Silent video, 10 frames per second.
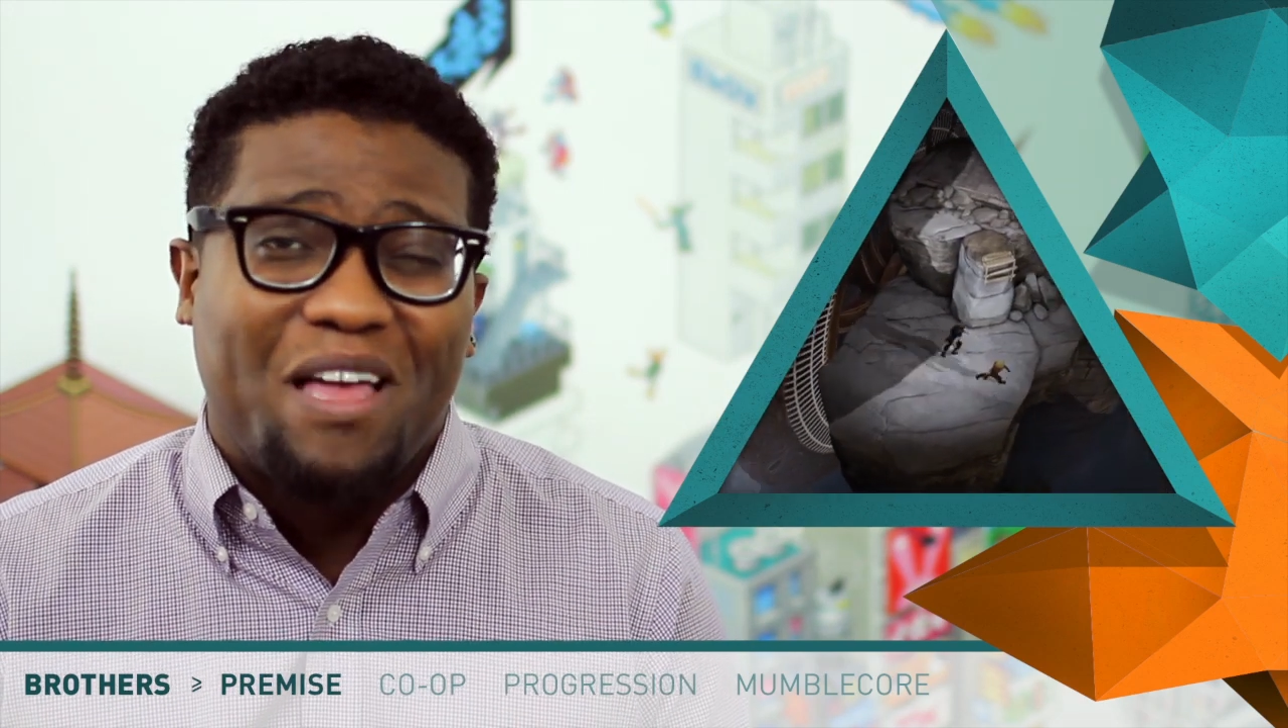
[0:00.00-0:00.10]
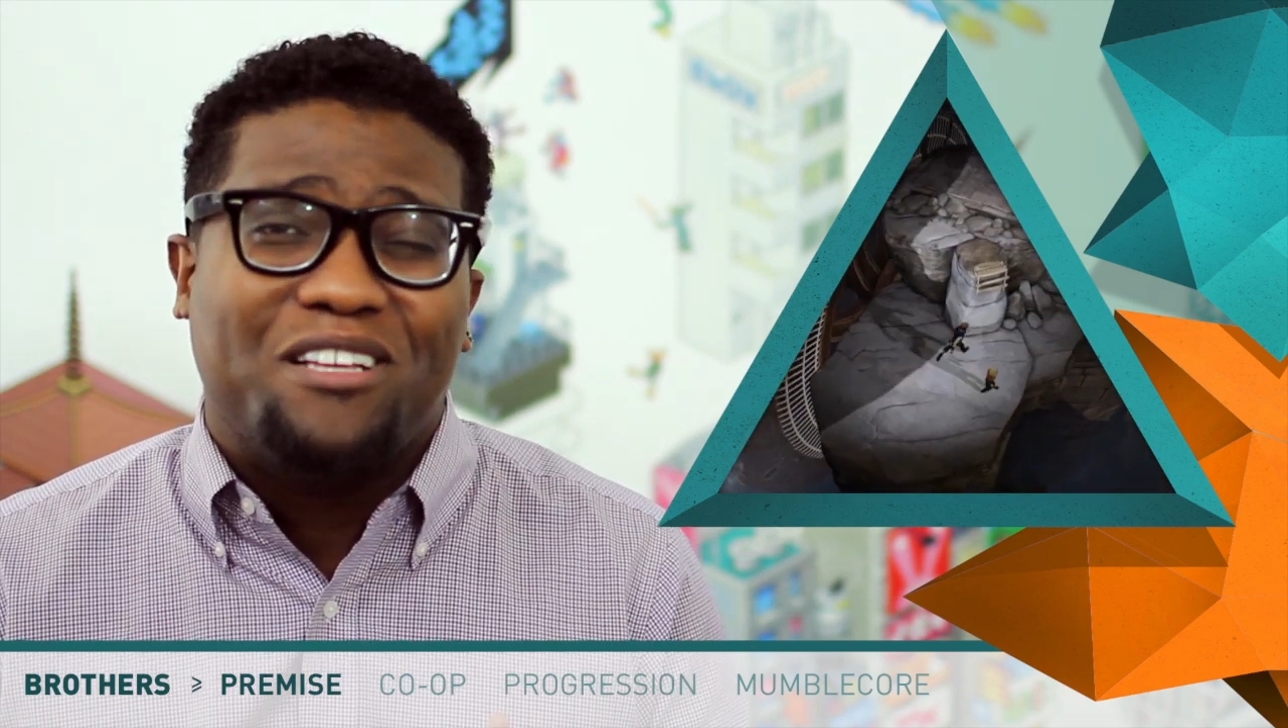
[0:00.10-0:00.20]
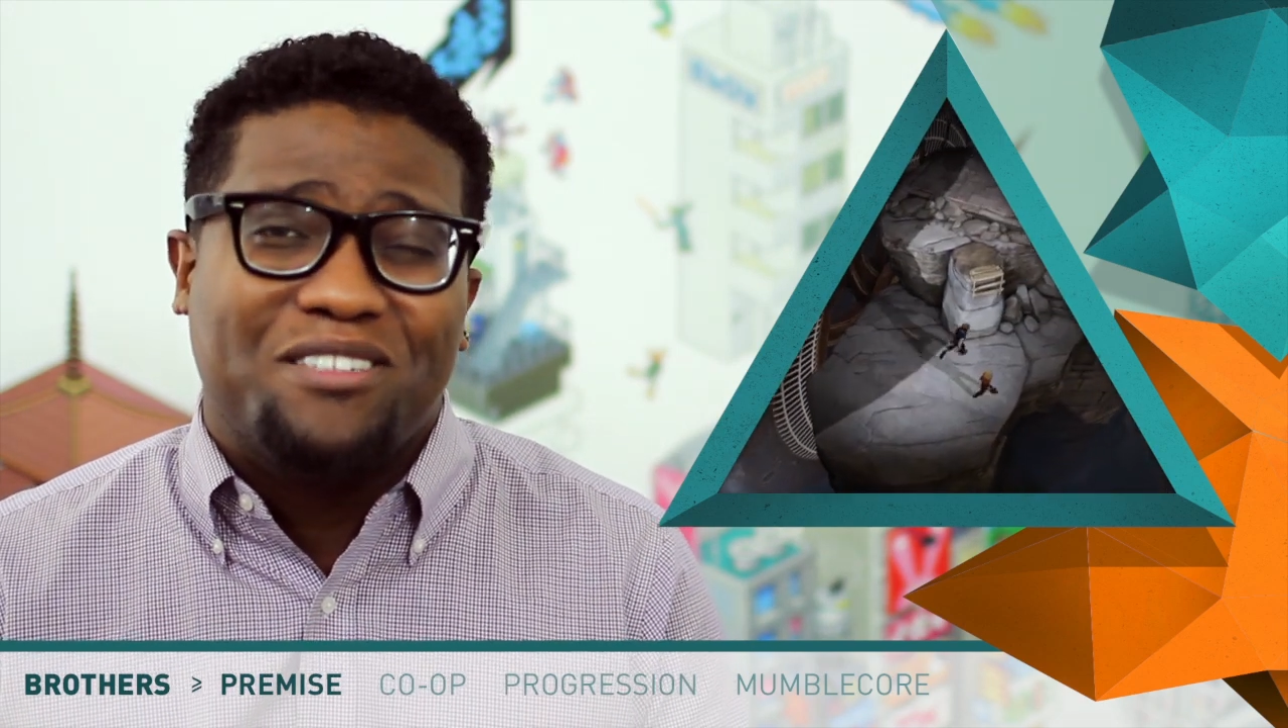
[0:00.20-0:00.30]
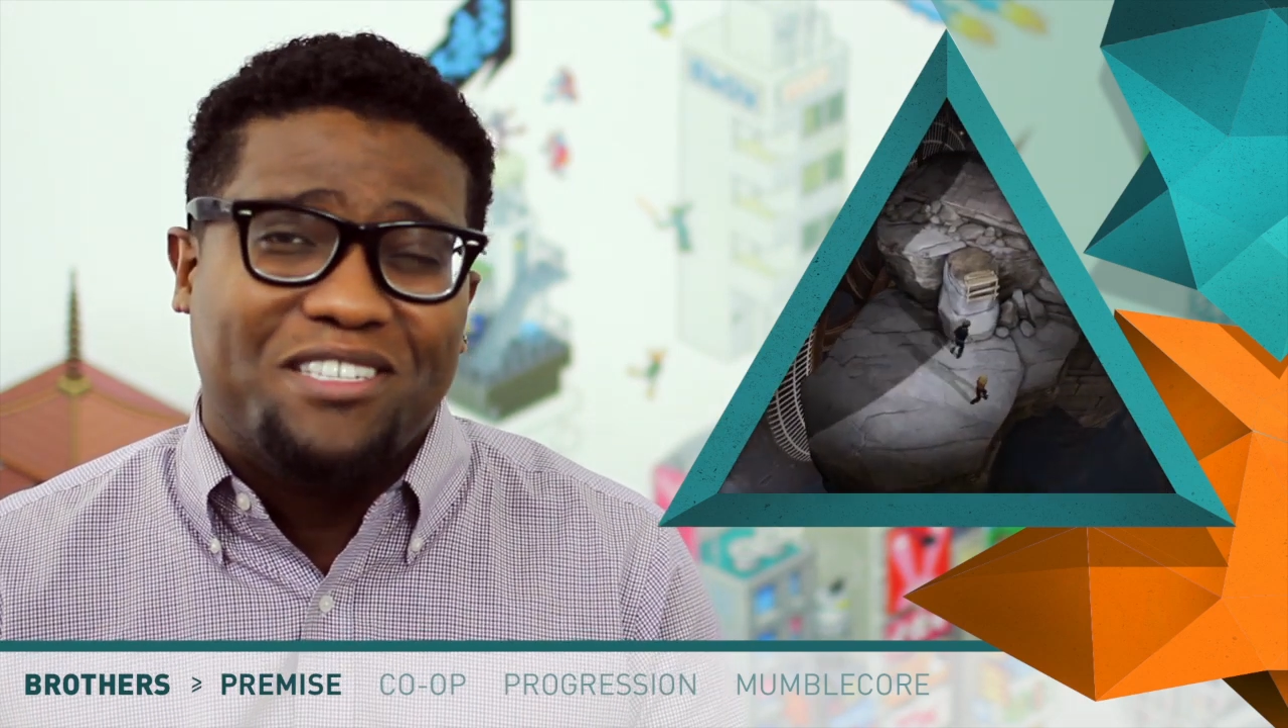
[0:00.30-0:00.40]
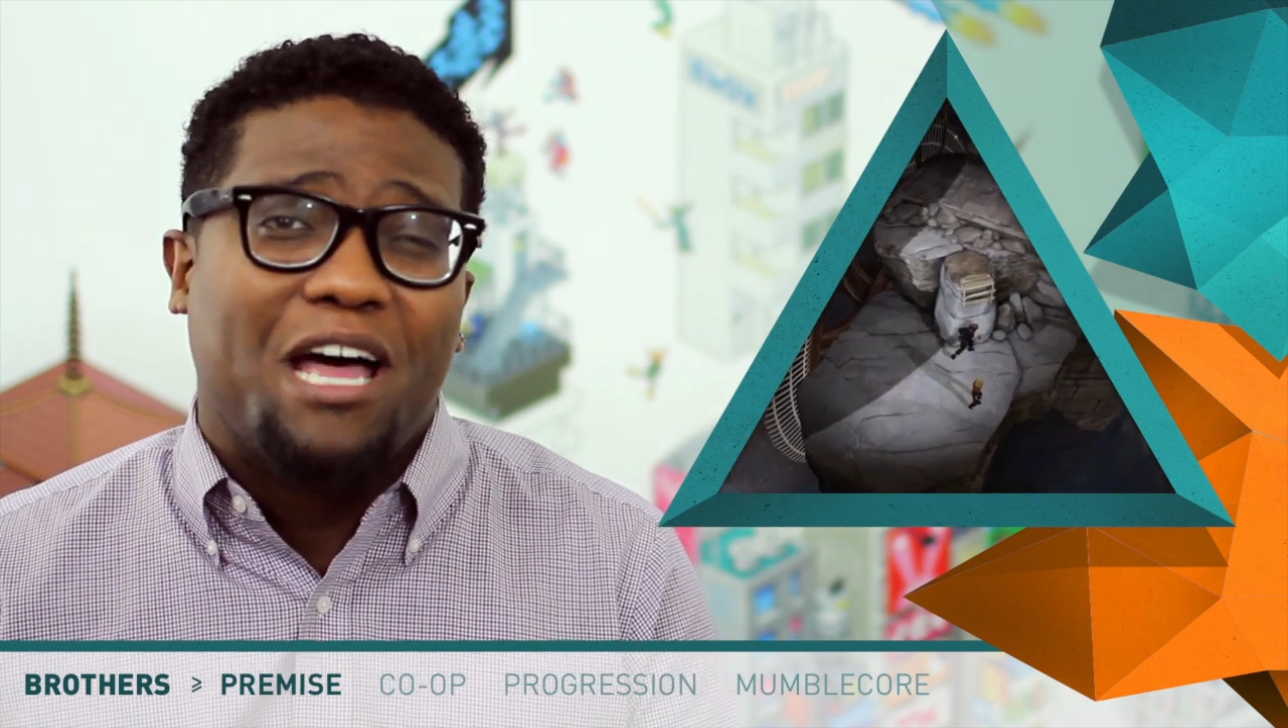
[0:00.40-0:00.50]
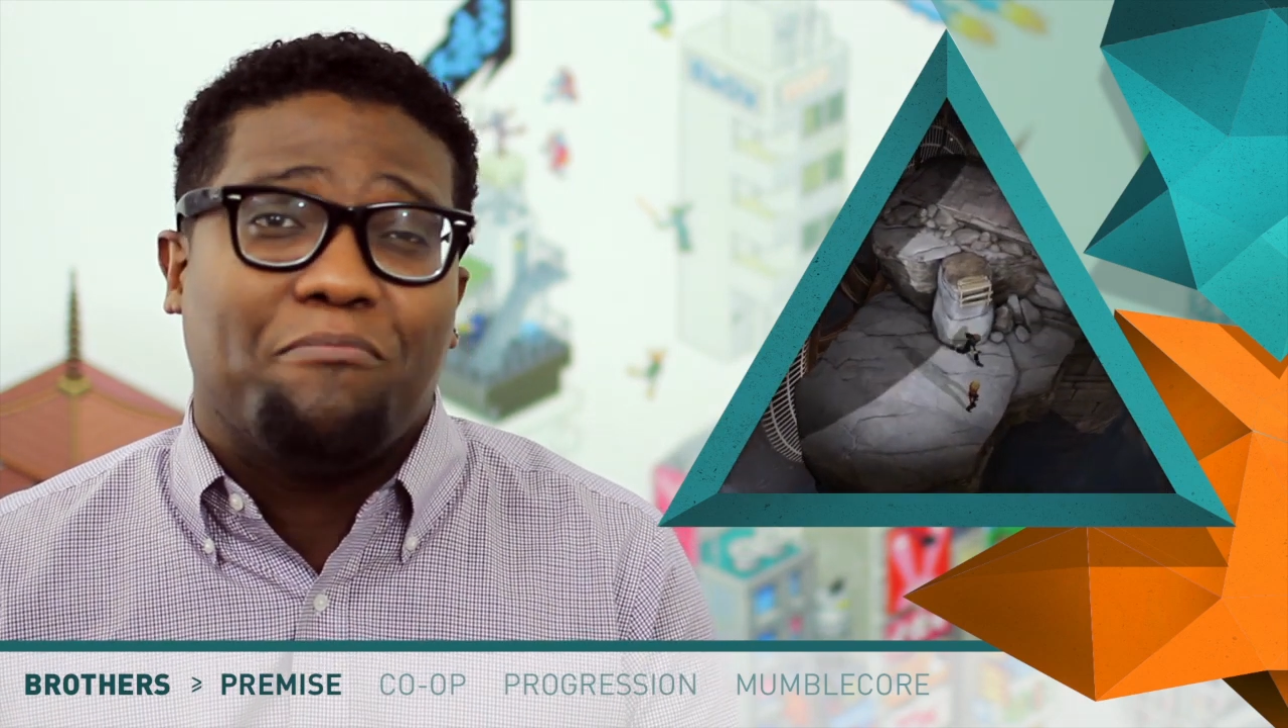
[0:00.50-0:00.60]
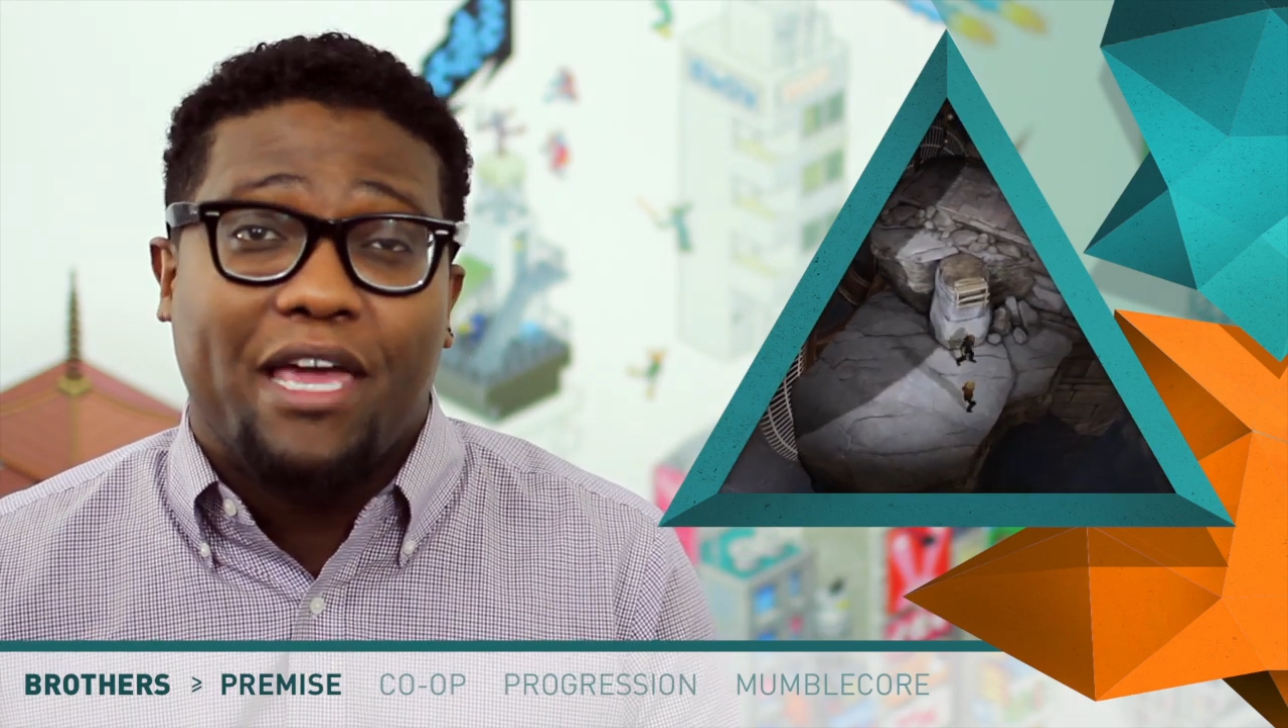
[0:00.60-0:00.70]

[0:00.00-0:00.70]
I'll stop